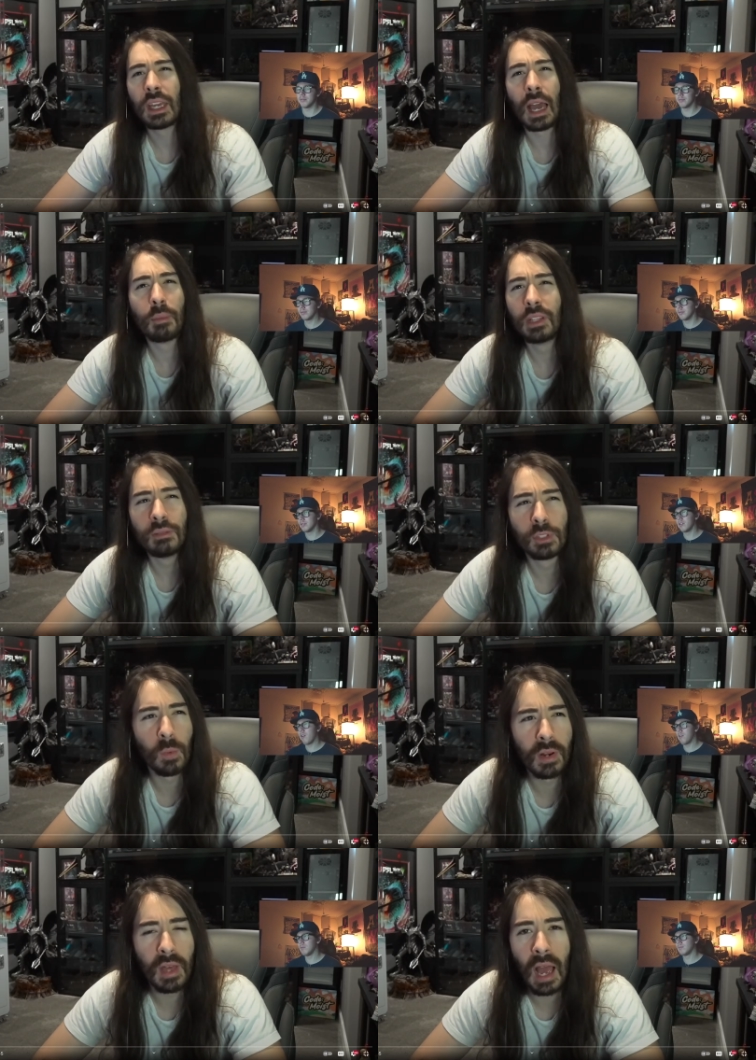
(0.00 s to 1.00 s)
I believe it's
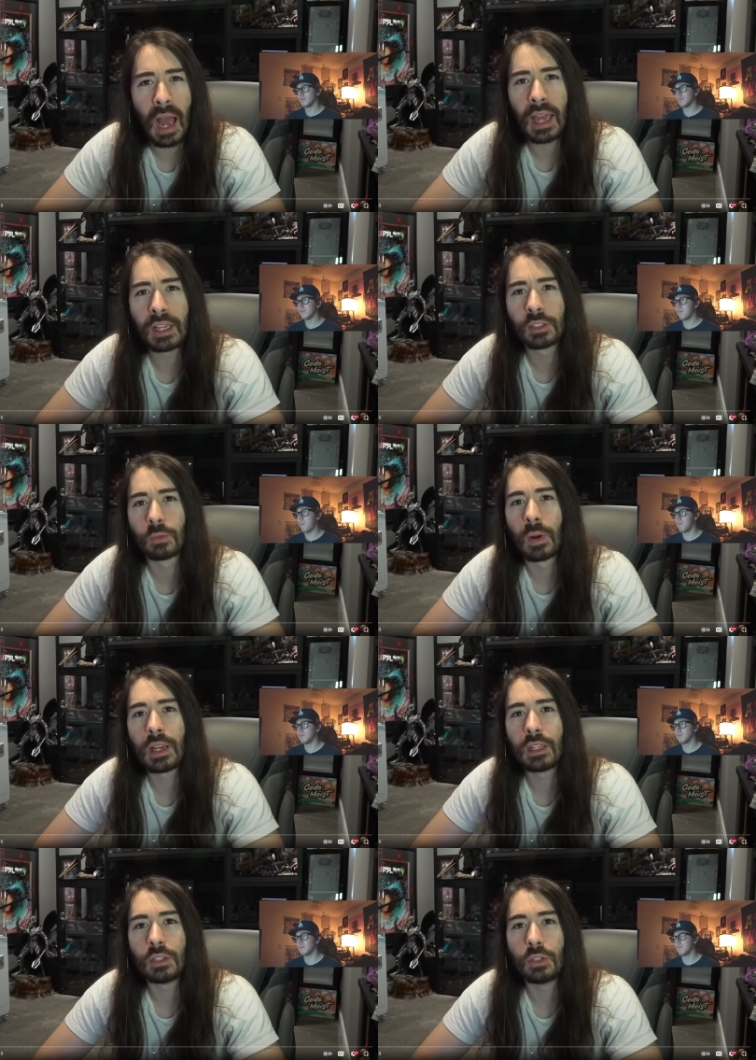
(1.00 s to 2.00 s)
one of the highest
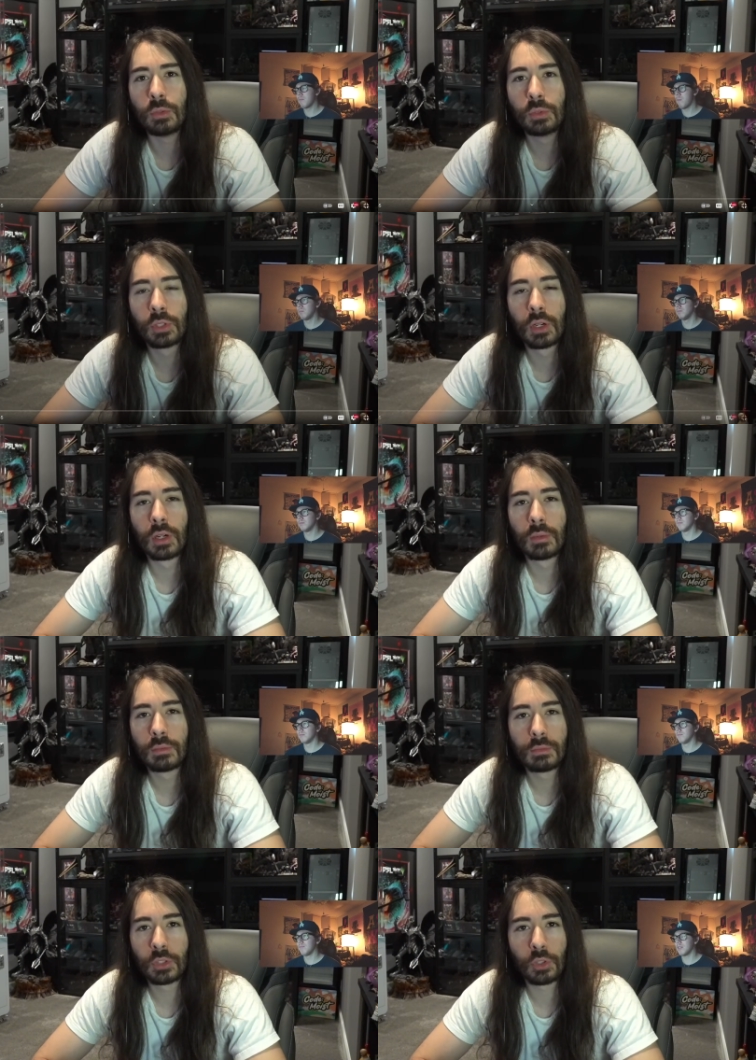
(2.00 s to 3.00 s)
rated user
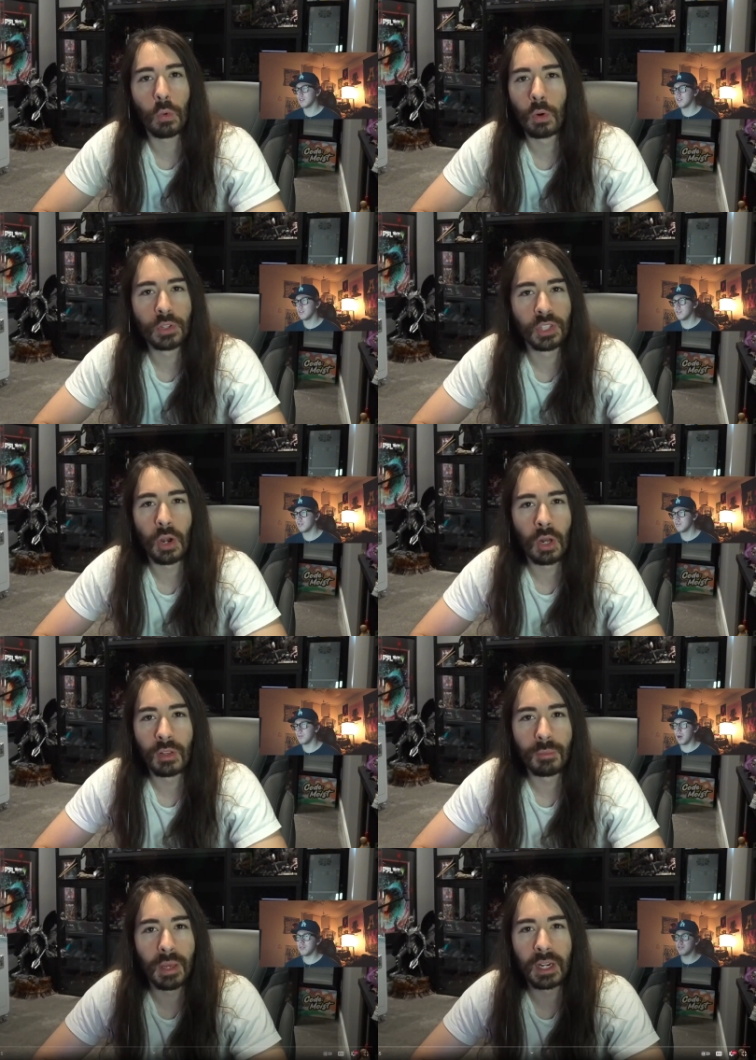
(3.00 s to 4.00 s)
scores in all of